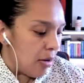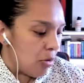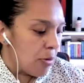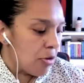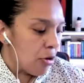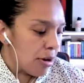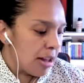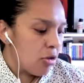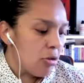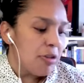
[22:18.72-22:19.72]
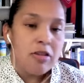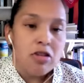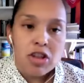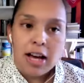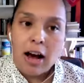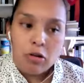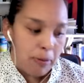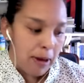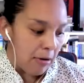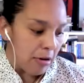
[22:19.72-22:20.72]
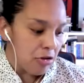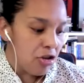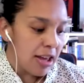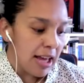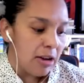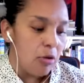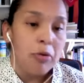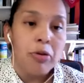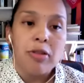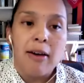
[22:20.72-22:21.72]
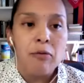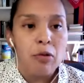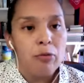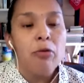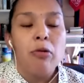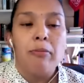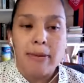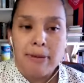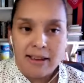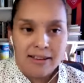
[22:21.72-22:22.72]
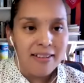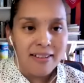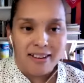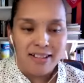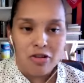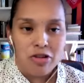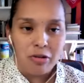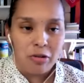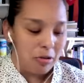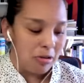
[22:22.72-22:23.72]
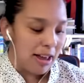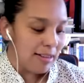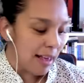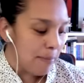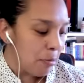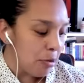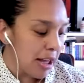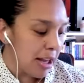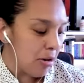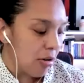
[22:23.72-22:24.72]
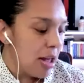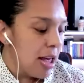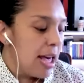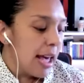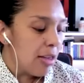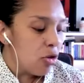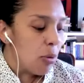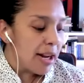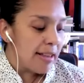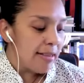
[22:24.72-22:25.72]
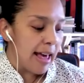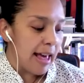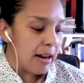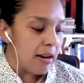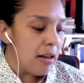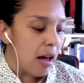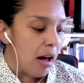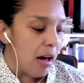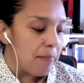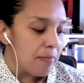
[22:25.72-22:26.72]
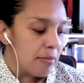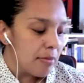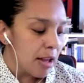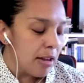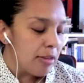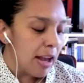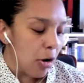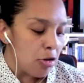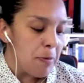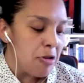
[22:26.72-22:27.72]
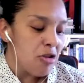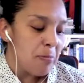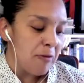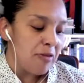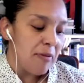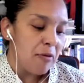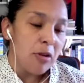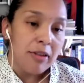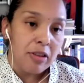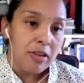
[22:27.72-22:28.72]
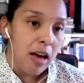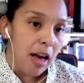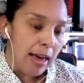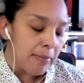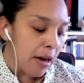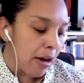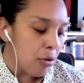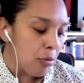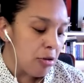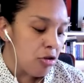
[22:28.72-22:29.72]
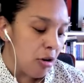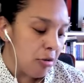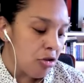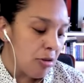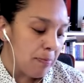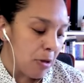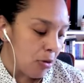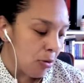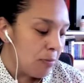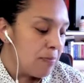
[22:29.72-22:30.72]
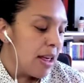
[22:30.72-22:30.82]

Returning to this Chicano parish in North Denver for maybe an additional example here, in 2010, the Archbishop of Denver at the time, who was Charles Chaput,